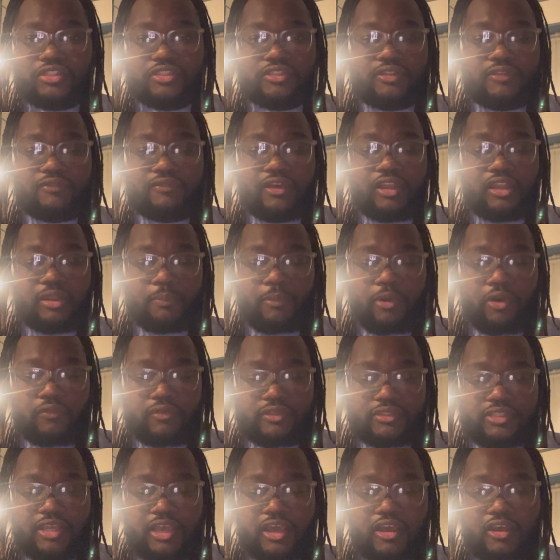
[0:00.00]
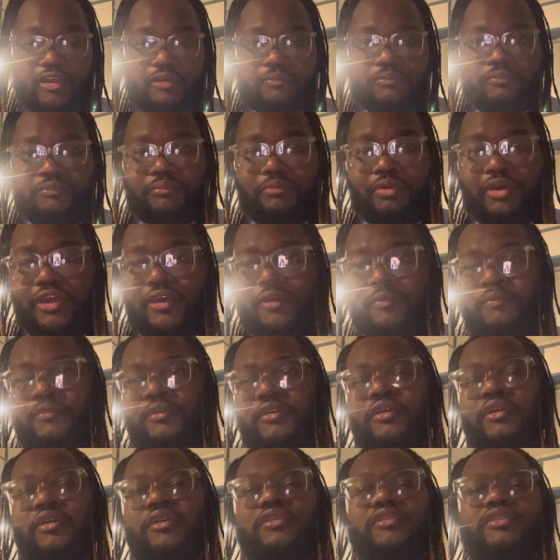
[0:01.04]
develop over time. But
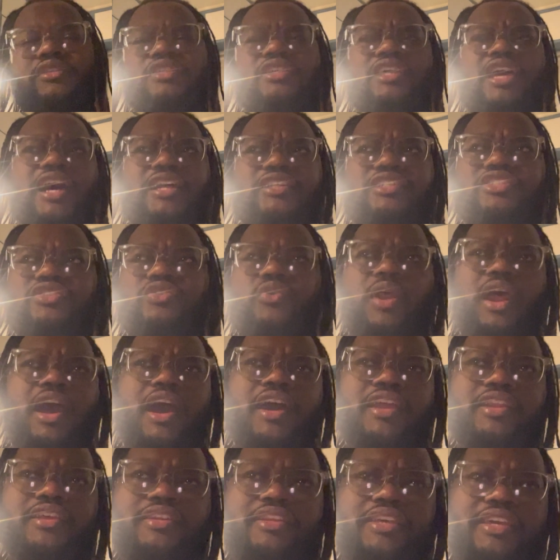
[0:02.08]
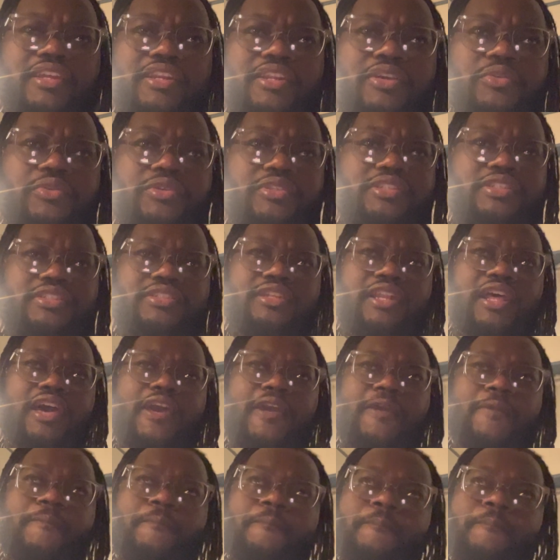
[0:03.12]
yeah, I just cried, and then it was just like,